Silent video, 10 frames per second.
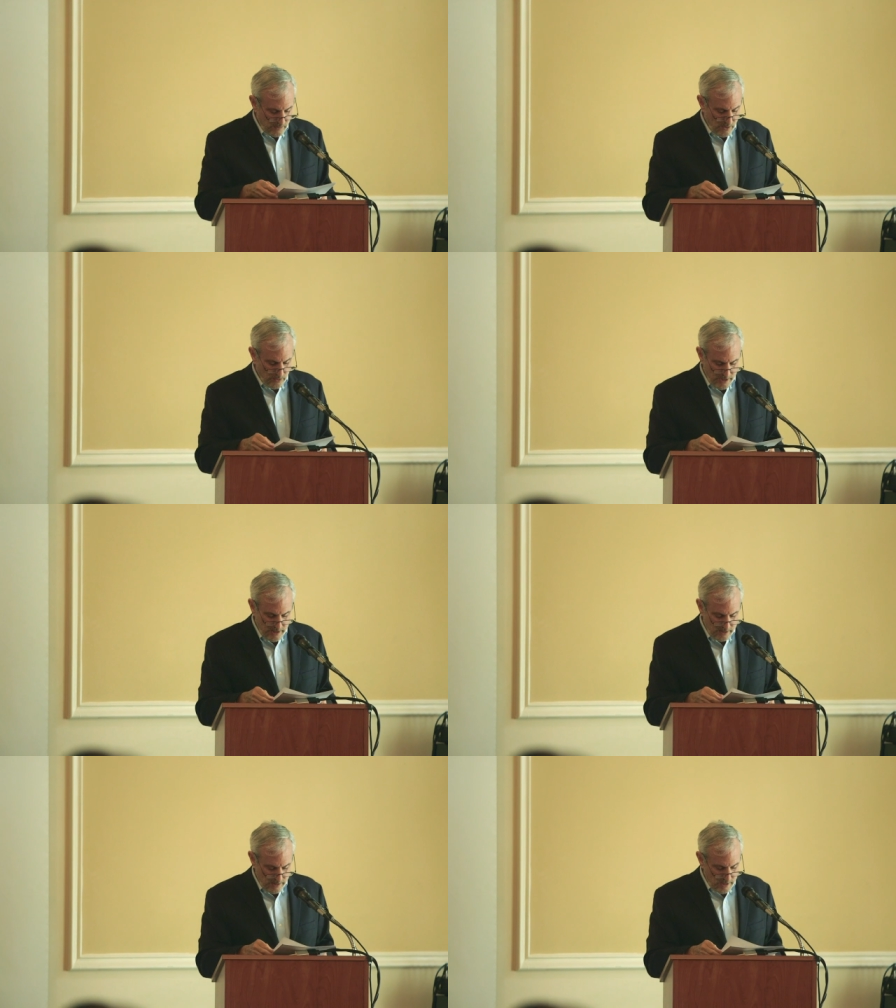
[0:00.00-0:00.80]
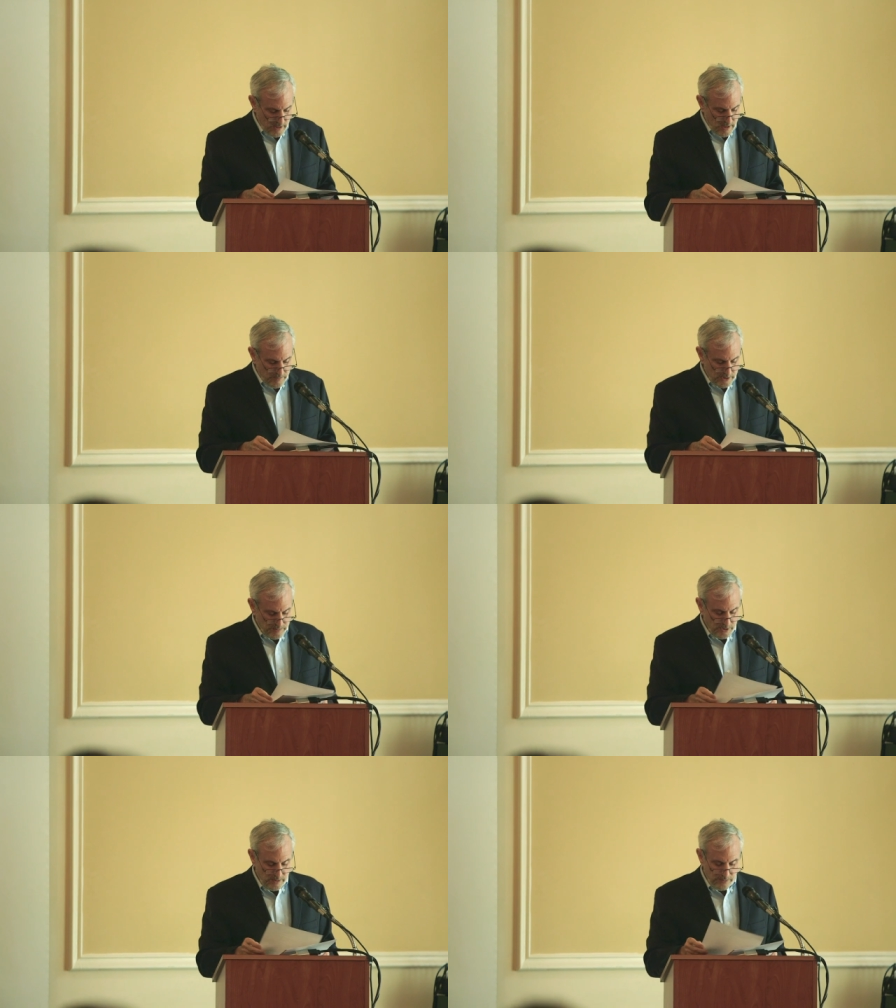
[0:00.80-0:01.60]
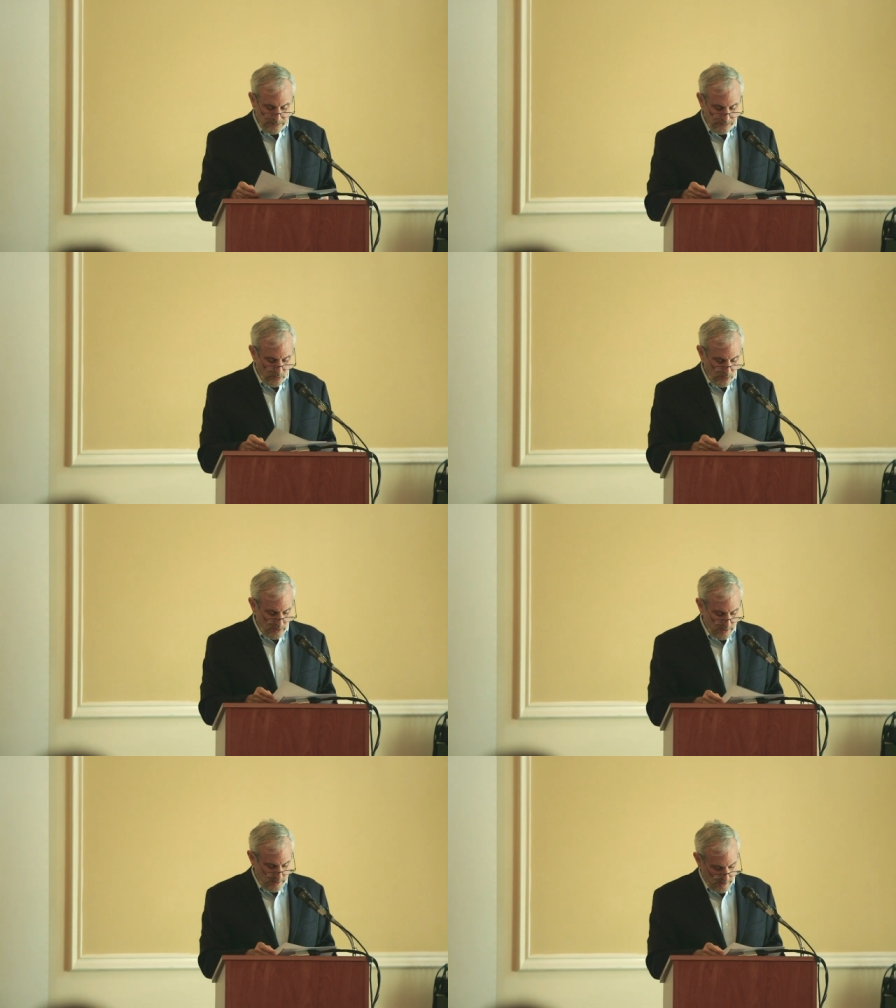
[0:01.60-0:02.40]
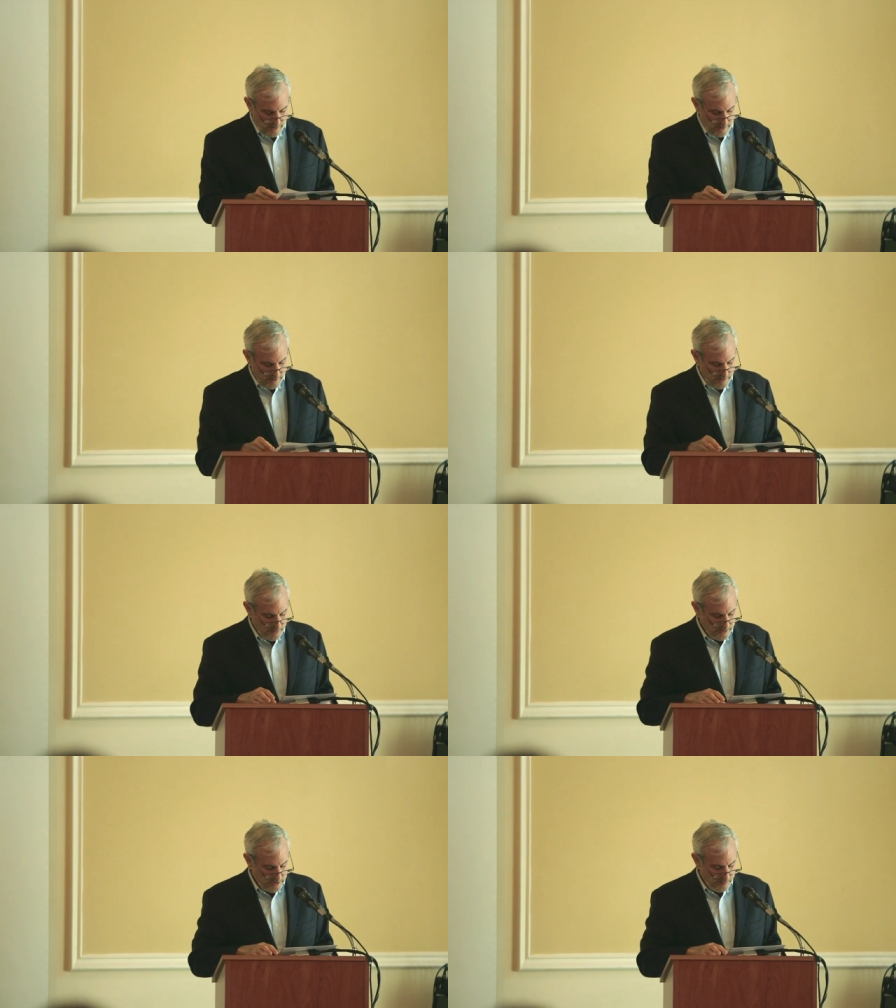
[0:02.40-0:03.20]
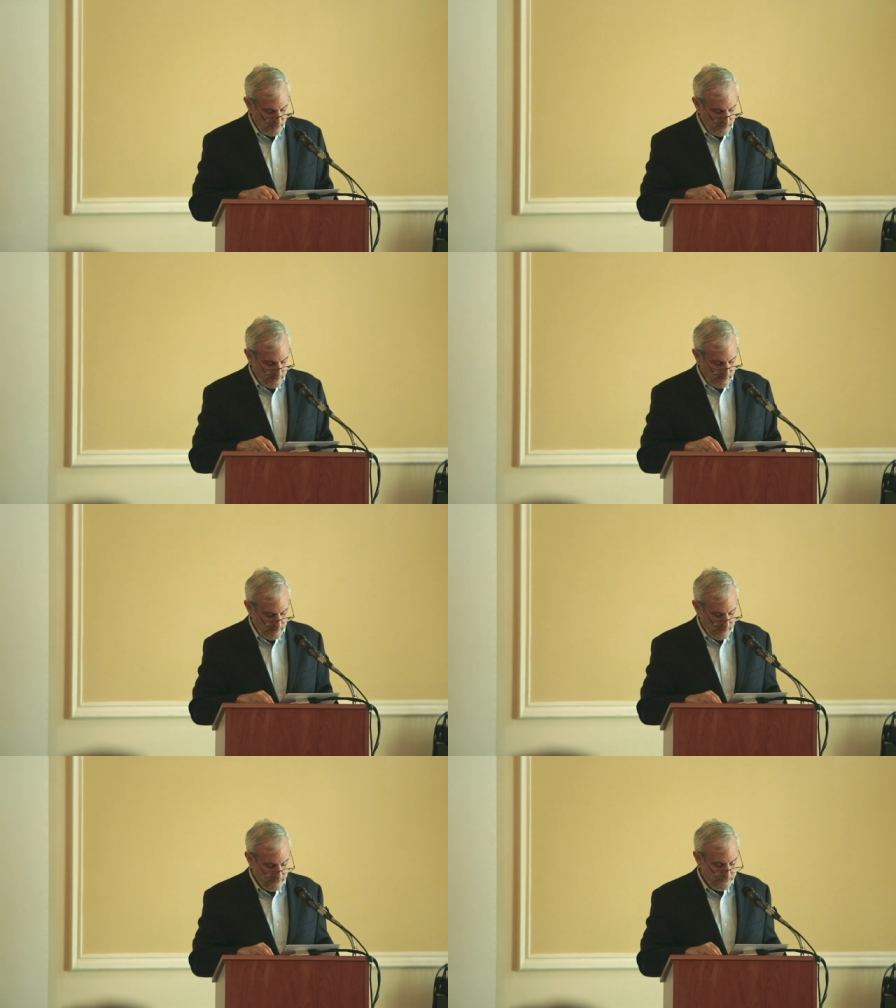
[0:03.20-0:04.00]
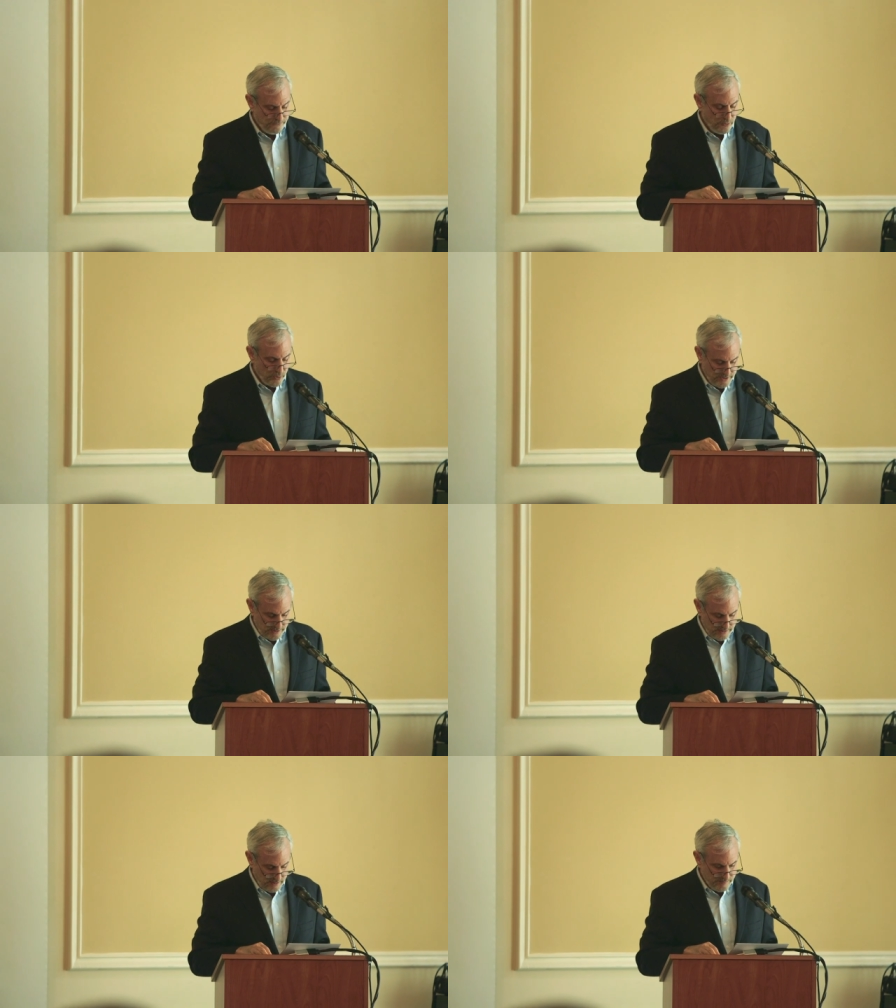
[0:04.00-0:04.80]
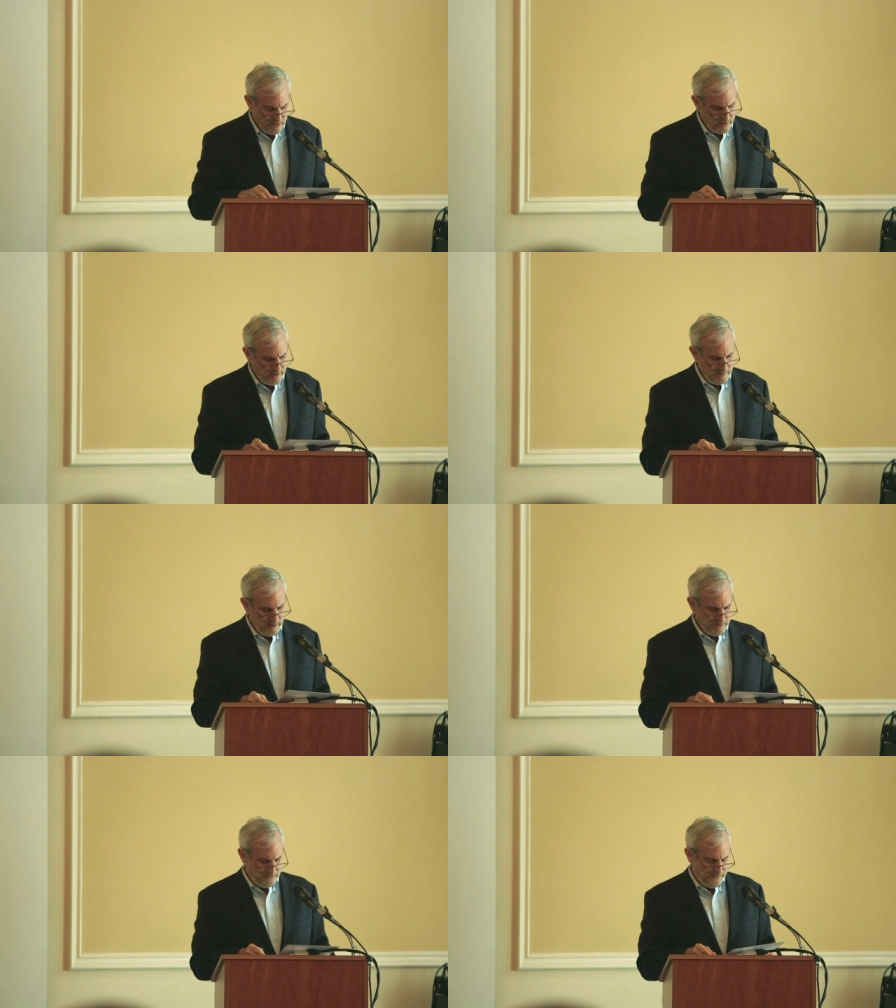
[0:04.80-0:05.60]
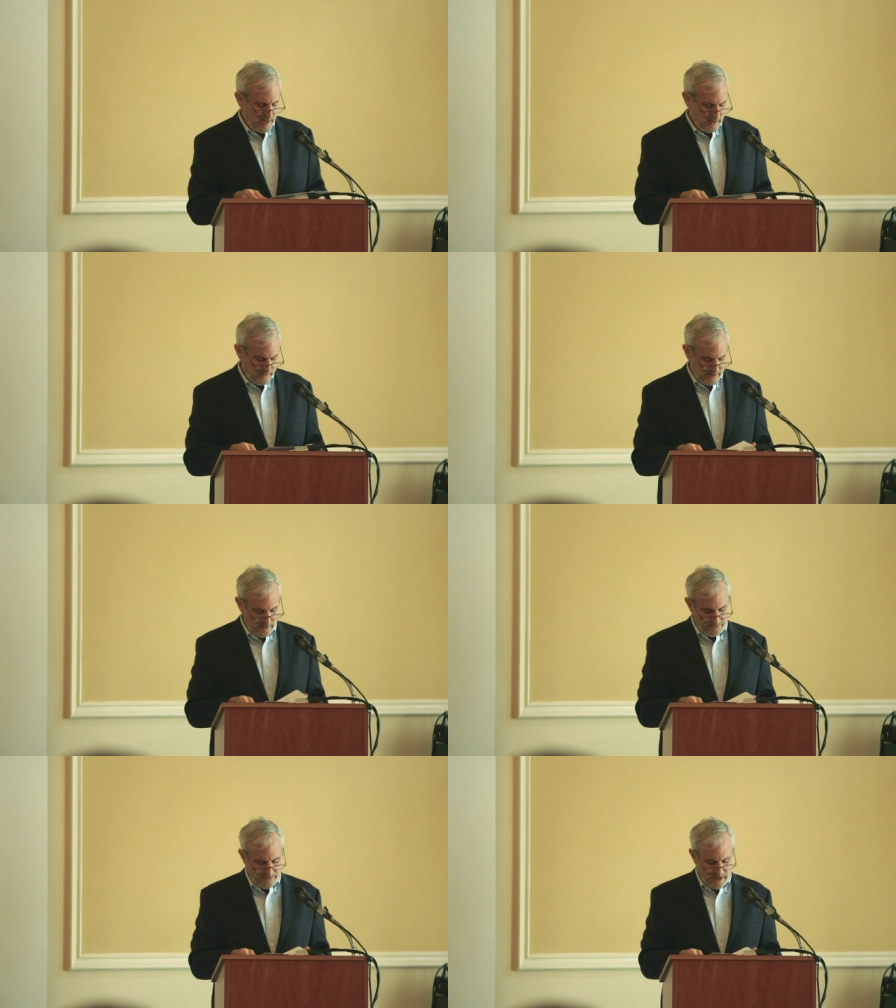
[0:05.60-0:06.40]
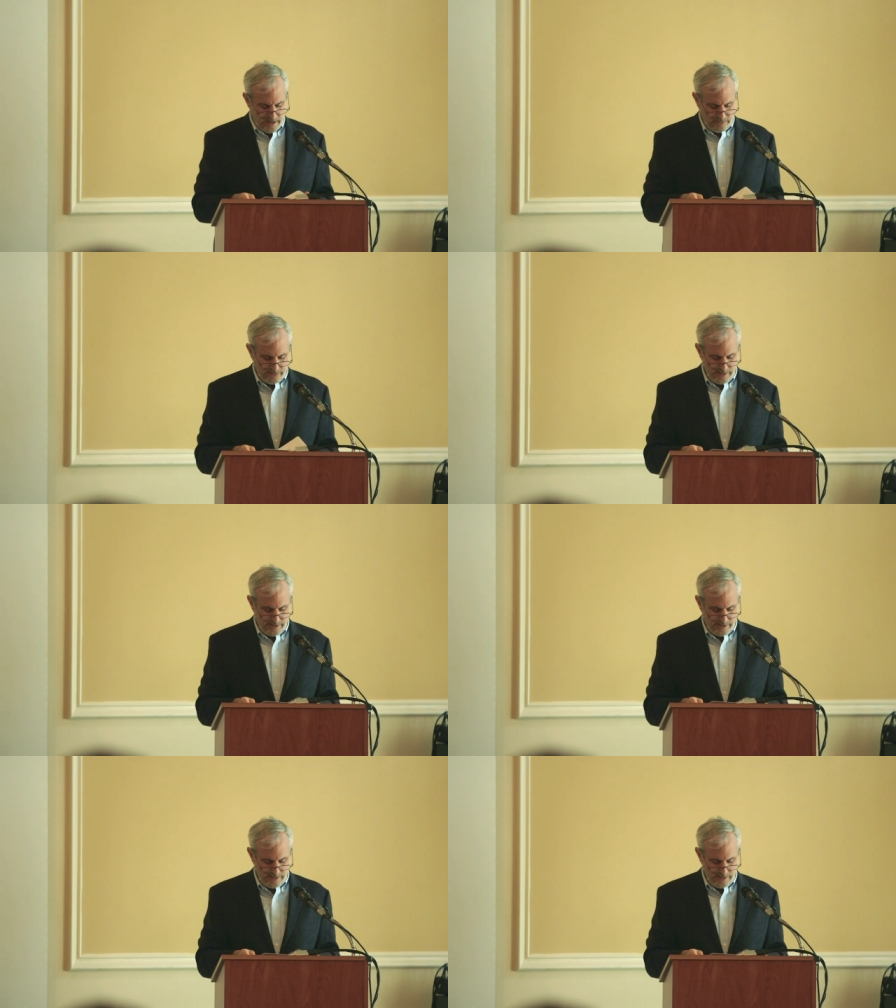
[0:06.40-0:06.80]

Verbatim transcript: Okay, principle number four, uh, the principle uh, of voice. I'm sorry, am I up to five? I think I'm five.